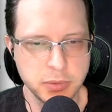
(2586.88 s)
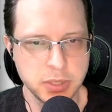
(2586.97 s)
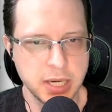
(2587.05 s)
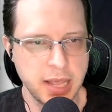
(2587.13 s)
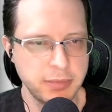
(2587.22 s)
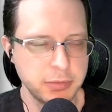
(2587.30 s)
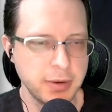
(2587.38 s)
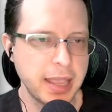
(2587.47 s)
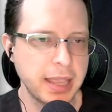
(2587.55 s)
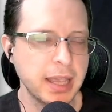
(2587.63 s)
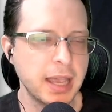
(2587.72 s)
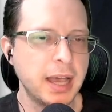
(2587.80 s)
should have a
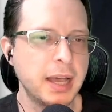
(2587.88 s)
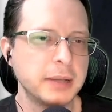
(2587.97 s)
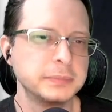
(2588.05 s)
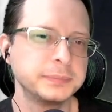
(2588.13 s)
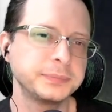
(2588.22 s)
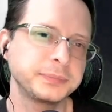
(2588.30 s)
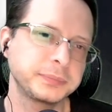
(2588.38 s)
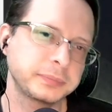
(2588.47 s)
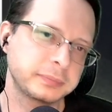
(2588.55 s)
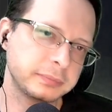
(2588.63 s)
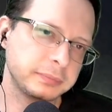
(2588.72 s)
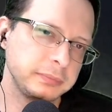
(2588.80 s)
rank. I'm
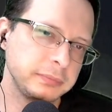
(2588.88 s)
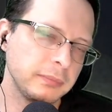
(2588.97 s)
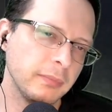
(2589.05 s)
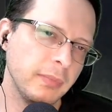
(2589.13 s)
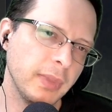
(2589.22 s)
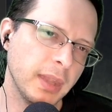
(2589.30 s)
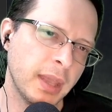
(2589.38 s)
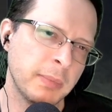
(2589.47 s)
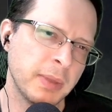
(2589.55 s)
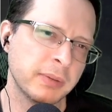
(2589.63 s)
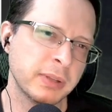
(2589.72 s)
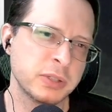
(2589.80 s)

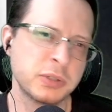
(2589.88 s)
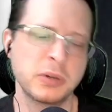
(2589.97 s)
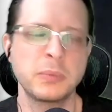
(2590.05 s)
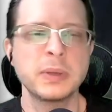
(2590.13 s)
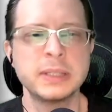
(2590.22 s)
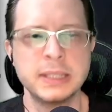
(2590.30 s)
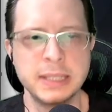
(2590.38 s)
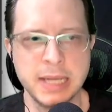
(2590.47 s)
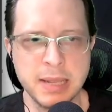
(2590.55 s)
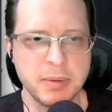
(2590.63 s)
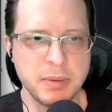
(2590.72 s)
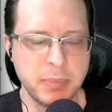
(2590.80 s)
not really sure what to
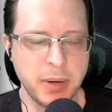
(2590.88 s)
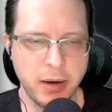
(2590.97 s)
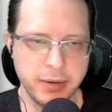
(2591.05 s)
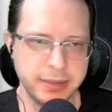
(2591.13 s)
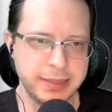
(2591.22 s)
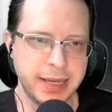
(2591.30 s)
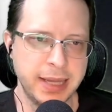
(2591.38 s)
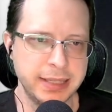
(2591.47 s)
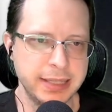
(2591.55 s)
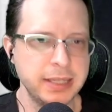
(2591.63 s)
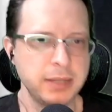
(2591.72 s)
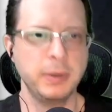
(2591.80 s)
name a Paradon
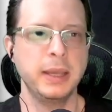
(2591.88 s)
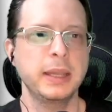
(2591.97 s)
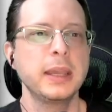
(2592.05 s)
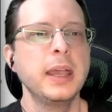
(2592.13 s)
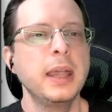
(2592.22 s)
anyway.